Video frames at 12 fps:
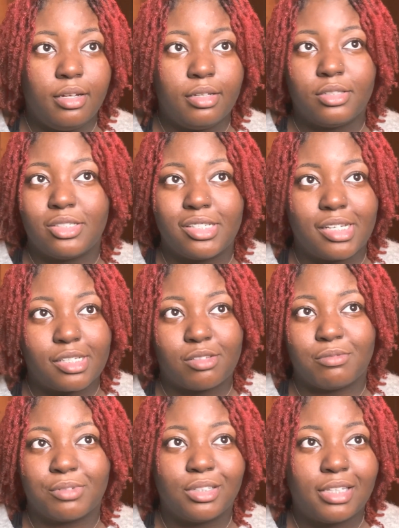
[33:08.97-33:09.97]
It's just
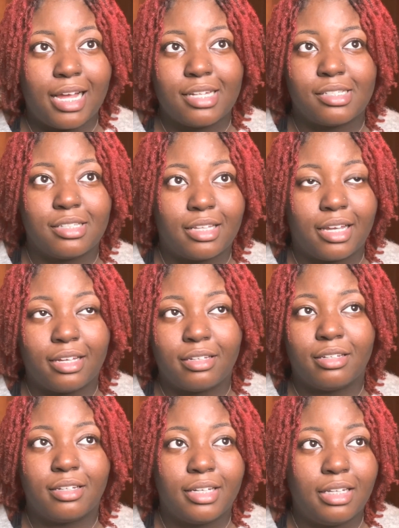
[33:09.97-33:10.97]
realizing that
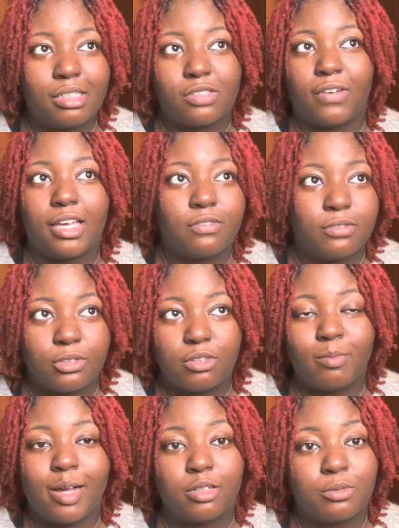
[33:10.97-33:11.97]
he's faithful no
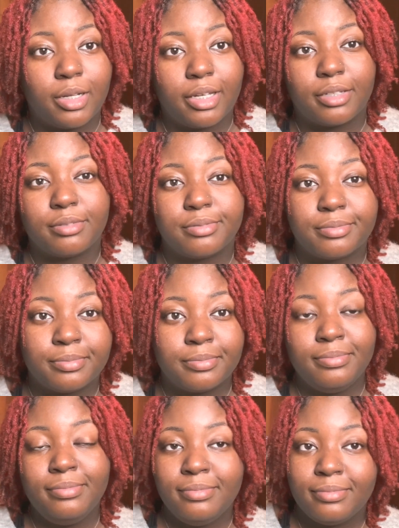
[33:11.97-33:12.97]
matter what.
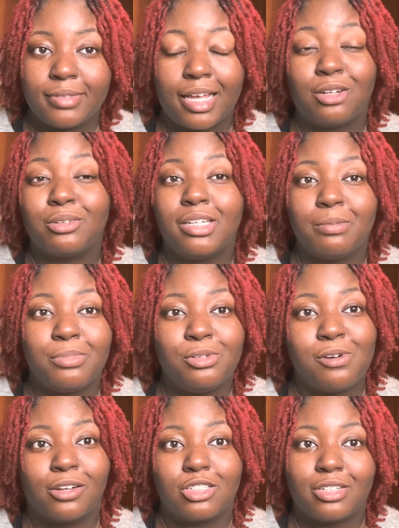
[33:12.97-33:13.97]
That'll keep
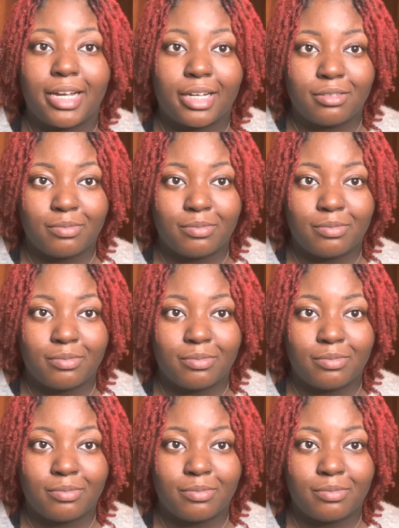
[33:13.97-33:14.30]
you on track.